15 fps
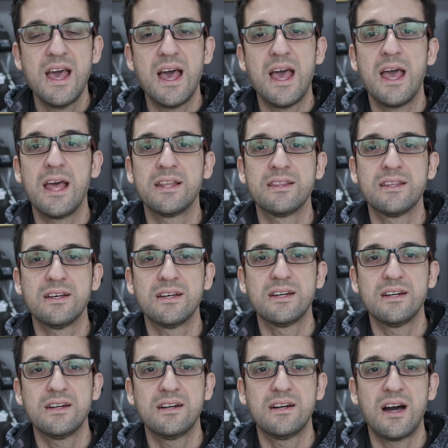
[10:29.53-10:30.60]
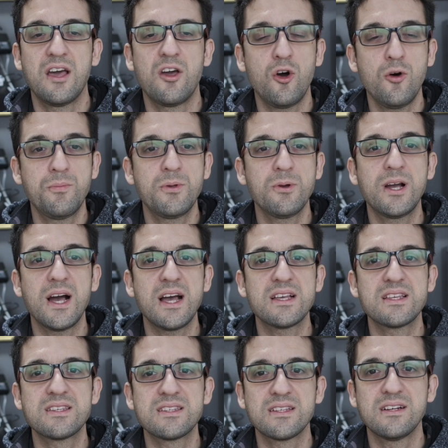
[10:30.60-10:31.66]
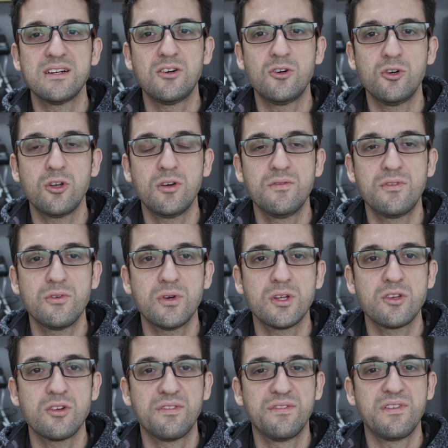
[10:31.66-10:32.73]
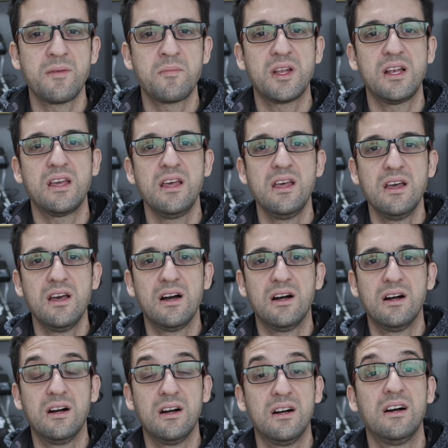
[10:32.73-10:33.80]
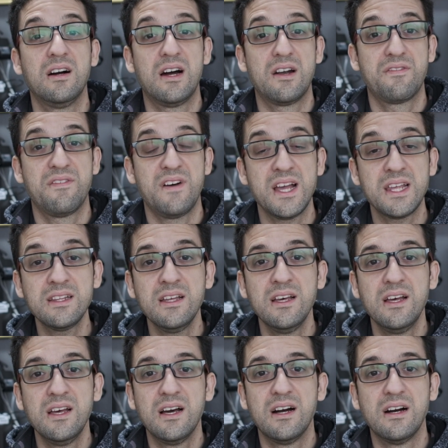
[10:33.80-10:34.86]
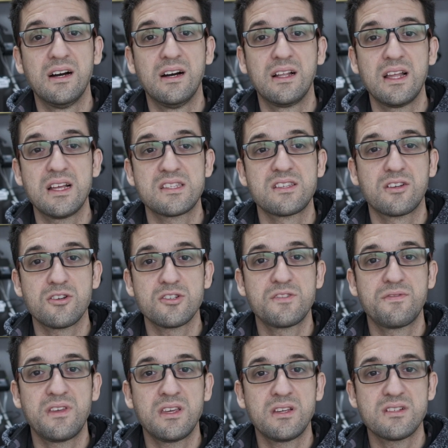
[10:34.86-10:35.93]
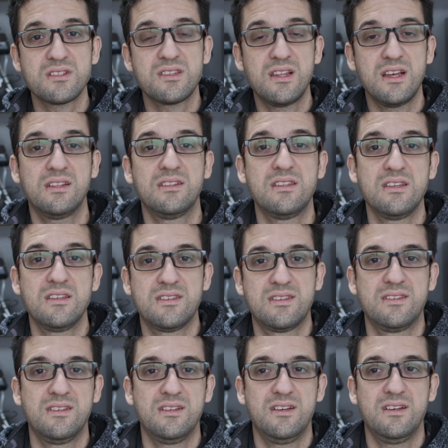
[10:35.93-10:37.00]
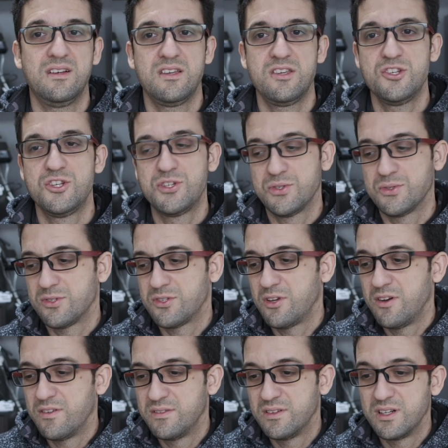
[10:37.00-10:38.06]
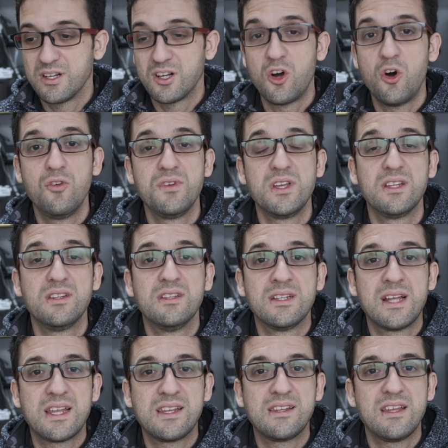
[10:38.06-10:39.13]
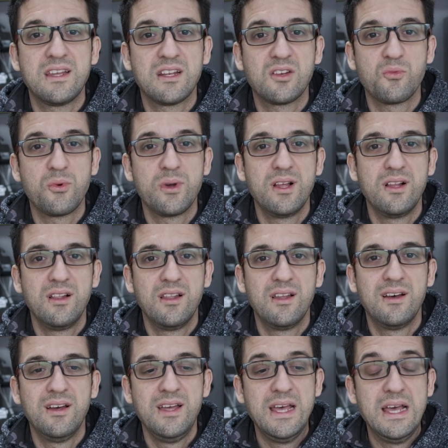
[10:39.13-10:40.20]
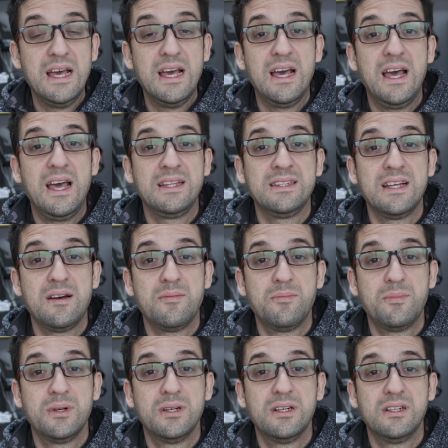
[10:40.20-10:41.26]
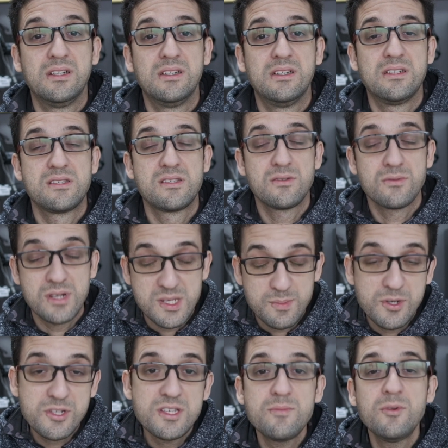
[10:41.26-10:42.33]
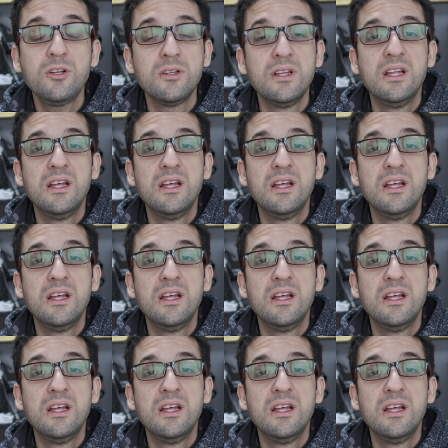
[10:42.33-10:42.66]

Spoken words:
And I hope you guys, all of you and your family, are fine. Let's cross fingers that these issues of COVID-19 will end up as soon as possible.